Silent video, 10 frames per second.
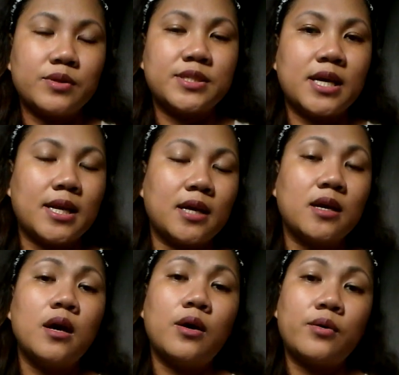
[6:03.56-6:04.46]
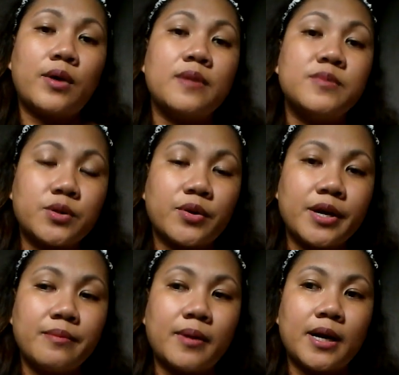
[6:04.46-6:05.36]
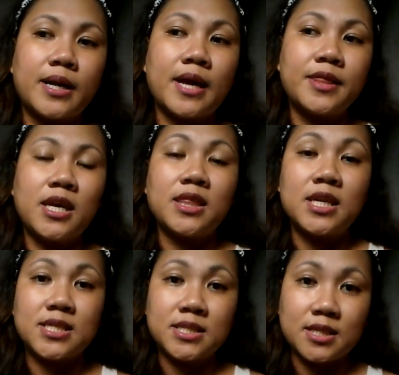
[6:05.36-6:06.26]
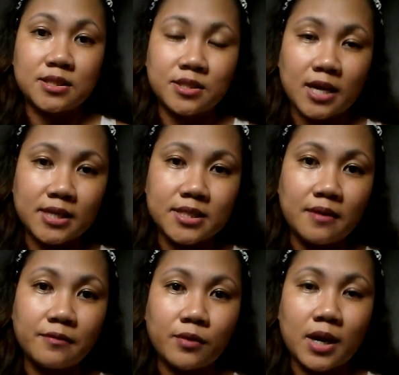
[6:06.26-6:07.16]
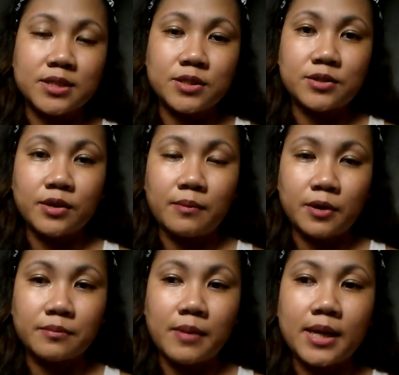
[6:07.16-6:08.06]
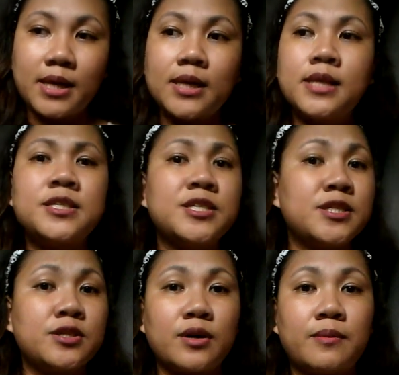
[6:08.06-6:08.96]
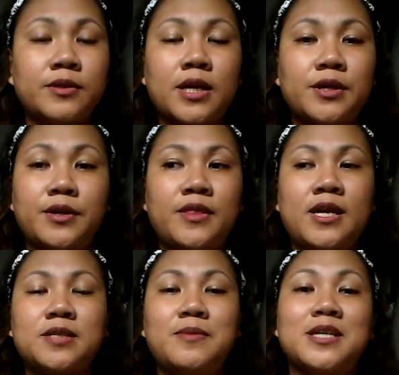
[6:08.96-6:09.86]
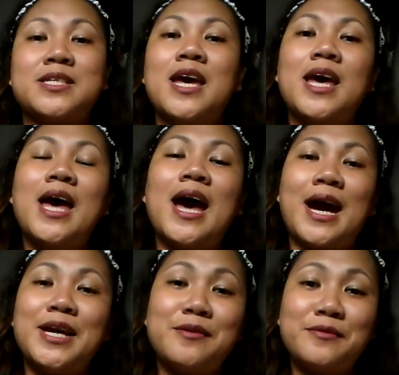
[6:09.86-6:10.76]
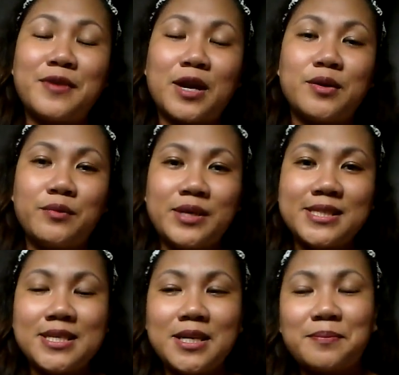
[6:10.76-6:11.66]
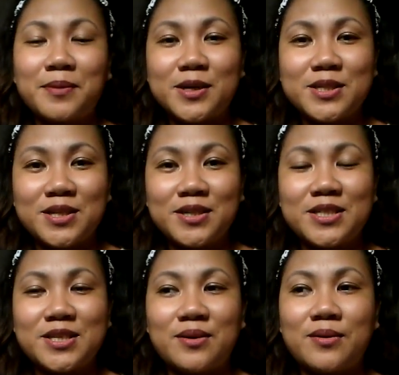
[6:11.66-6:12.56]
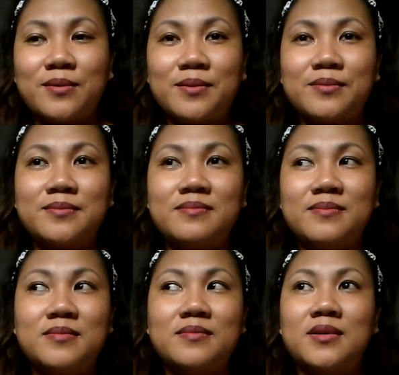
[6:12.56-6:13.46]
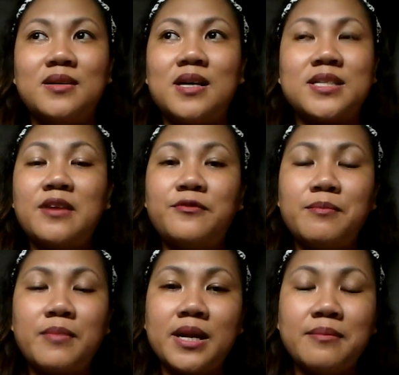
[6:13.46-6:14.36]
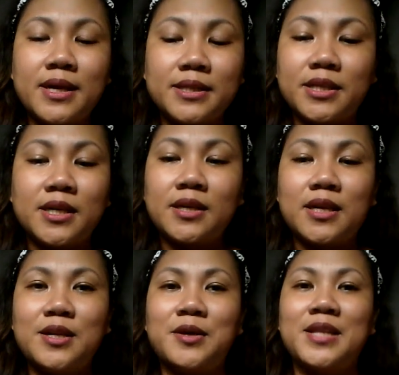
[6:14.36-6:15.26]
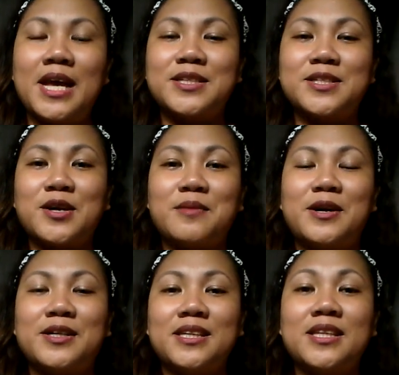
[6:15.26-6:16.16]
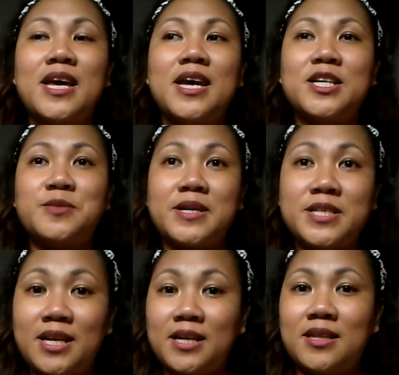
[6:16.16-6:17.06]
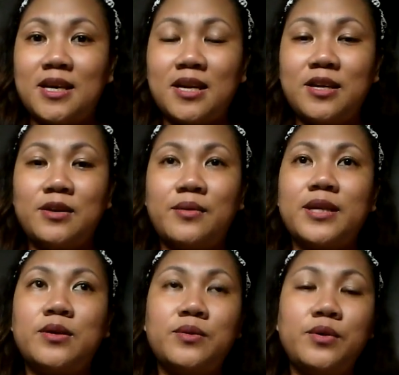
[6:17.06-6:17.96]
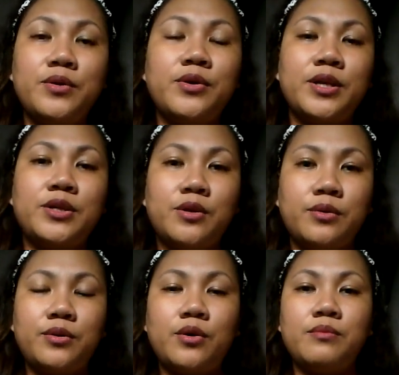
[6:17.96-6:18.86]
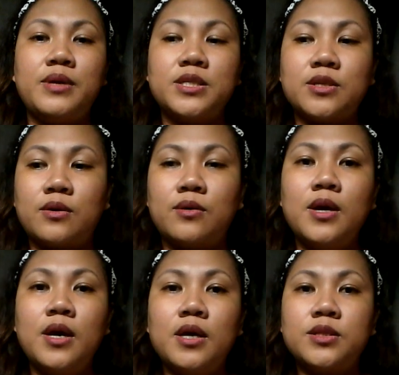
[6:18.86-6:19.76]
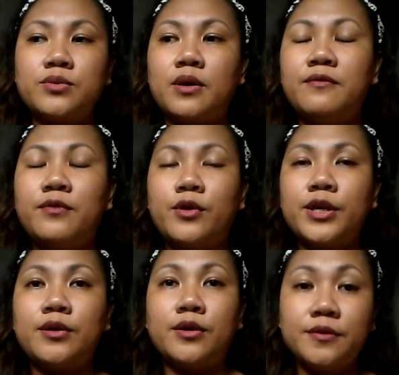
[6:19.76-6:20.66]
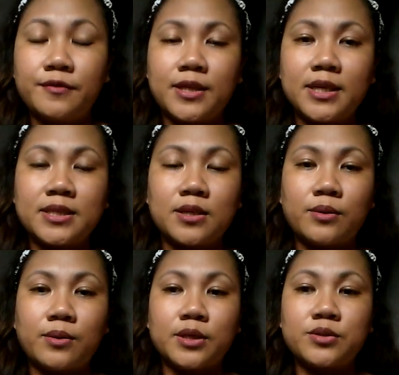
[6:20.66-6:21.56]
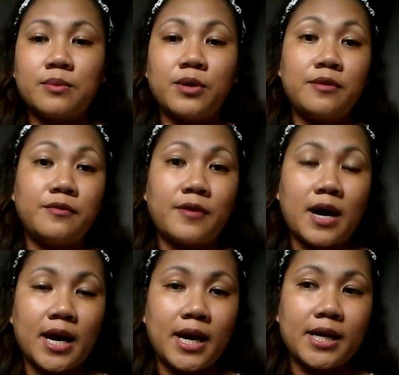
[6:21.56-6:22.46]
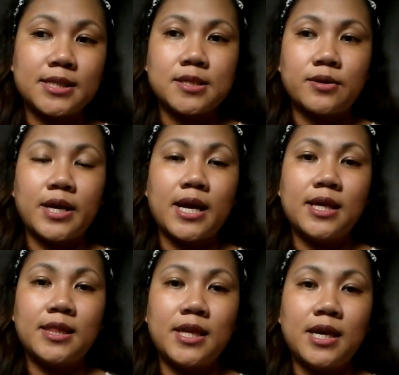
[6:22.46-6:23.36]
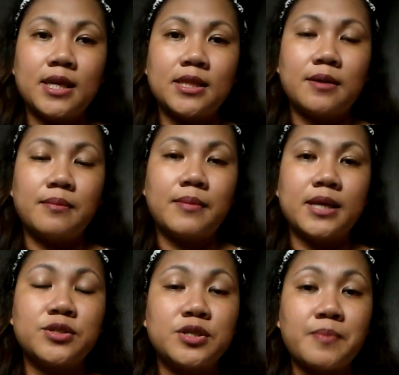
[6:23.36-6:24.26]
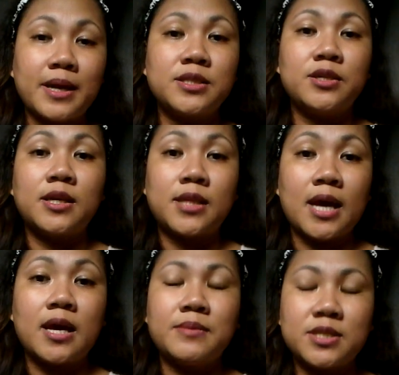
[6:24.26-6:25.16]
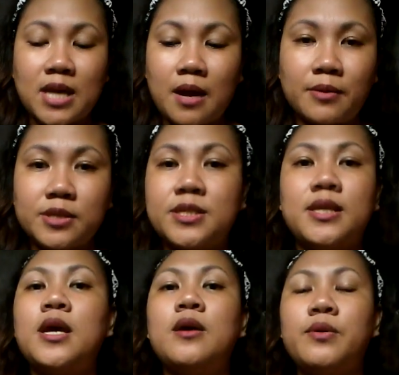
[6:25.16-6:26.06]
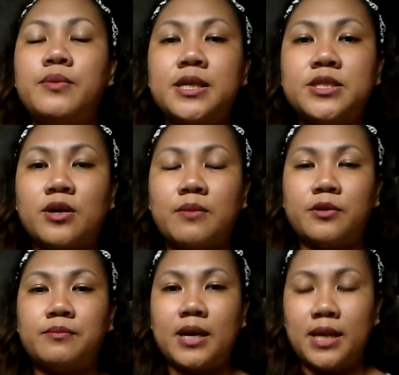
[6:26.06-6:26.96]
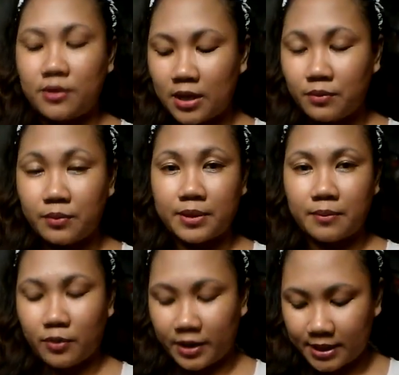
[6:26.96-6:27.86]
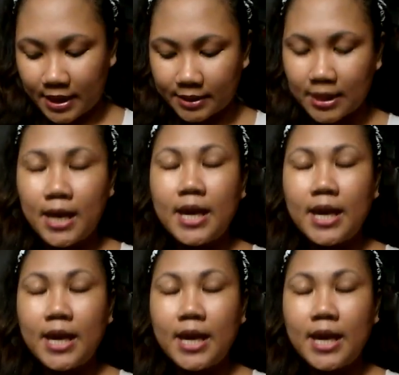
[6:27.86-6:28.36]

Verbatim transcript: would say like oh i'm sorry but i think this is not the right time for us to talk about money let's just talk about other things because i am very witty person so aside from money matter, I don't like to talk about it. Especially that, you know, I don't know you and you don't know me. So, to avoid conflict or to avoid fights or anything that might suspect you that I am a scammer, then we will not talk about money, okay? We will avoid that.